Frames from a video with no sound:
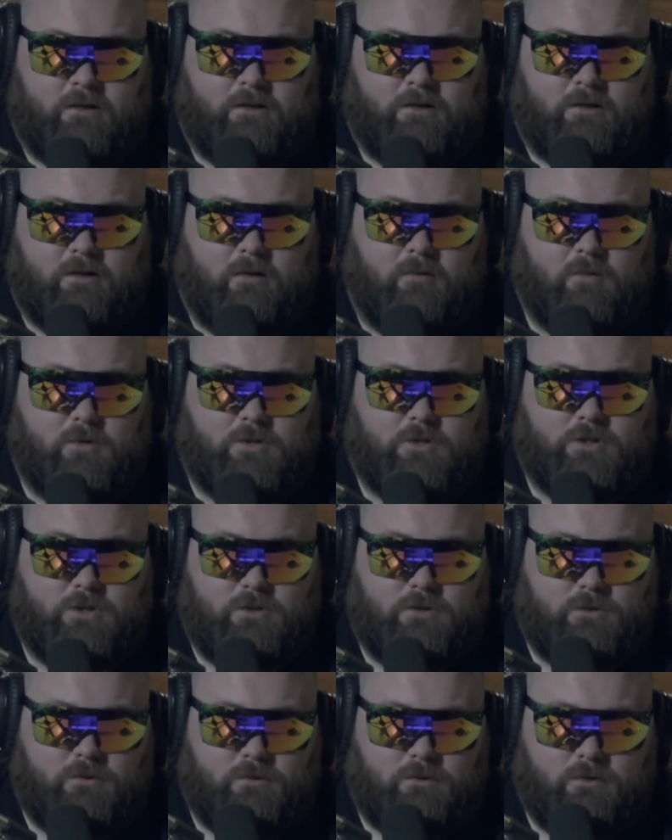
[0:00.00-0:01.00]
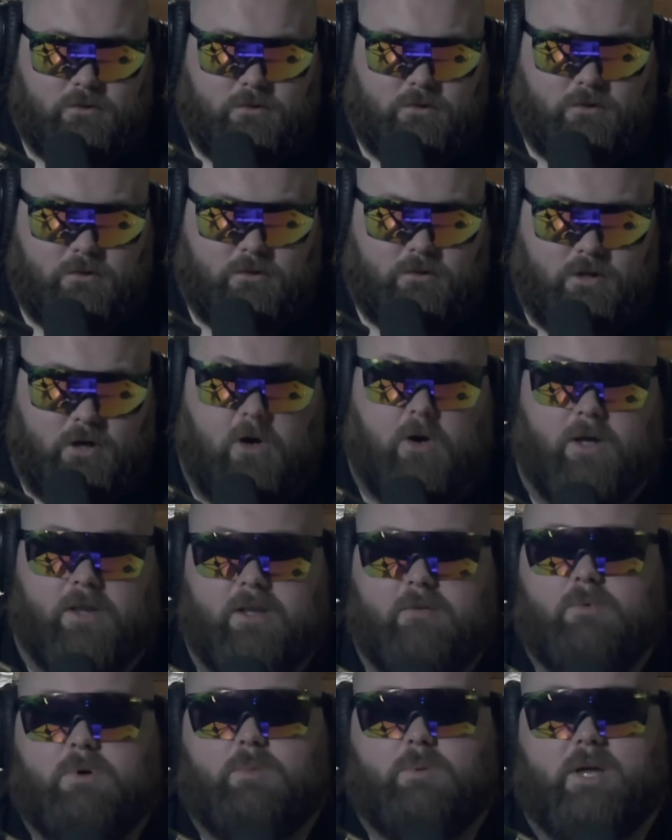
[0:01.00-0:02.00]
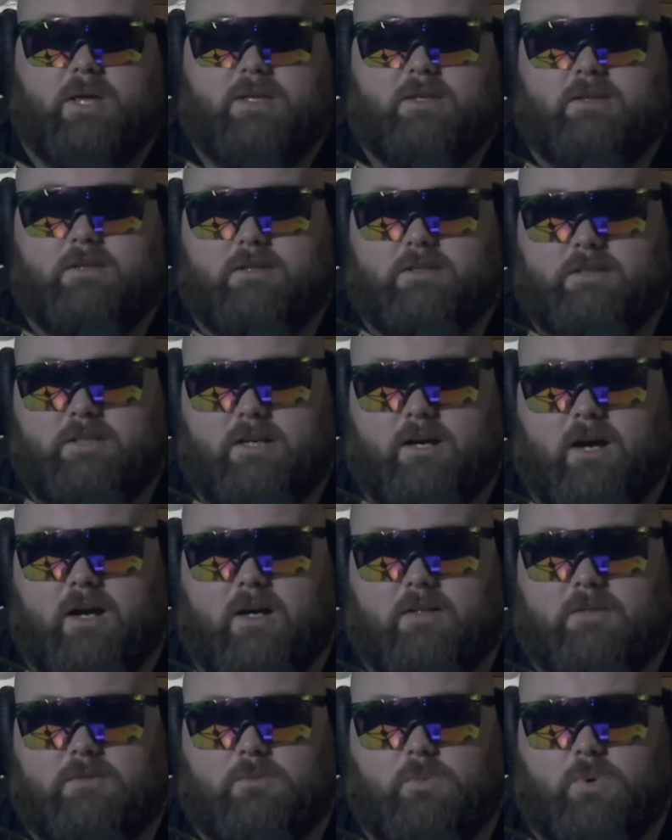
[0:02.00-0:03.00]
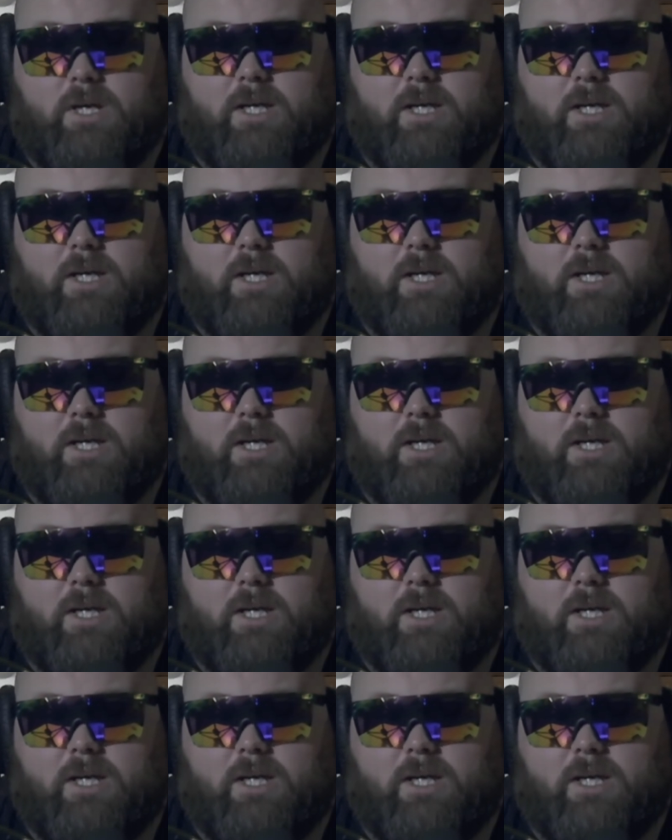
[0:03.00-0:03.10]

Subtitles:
Number 2, and then we play the Seahawks week